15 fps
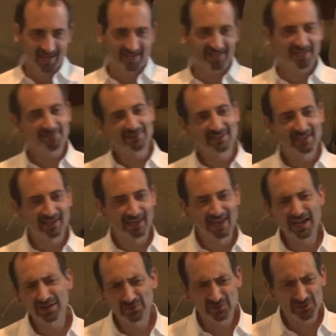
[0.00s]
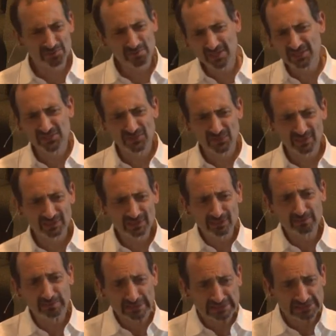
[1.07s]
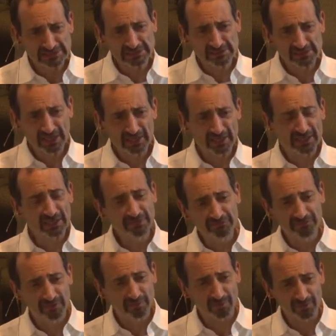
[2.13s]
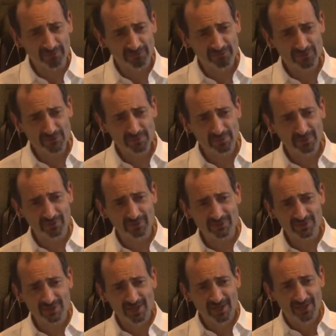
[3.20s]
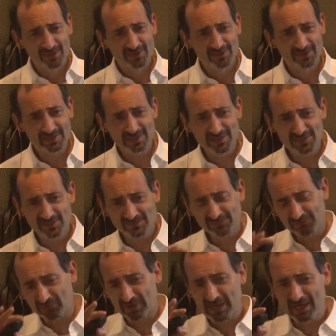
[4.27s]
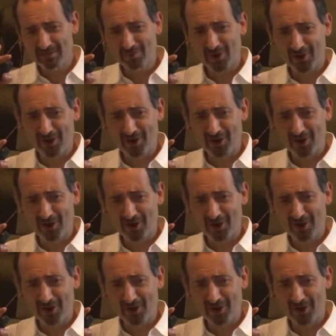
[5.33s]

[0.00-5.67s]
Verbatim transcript: And even the language makes you a little bit uncomfortable. First, because there is this frame